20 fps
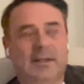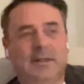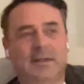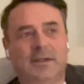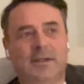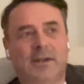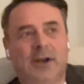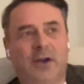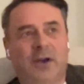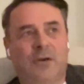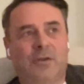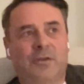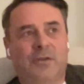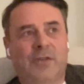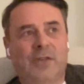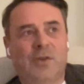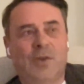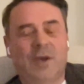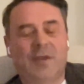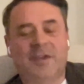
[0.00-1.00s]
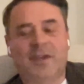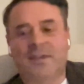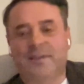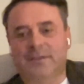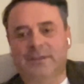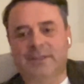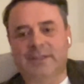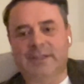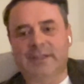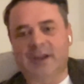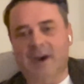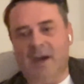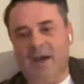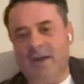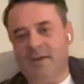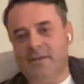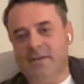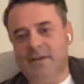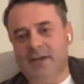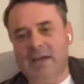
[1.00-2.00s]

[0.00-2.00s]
the US has to lead on it.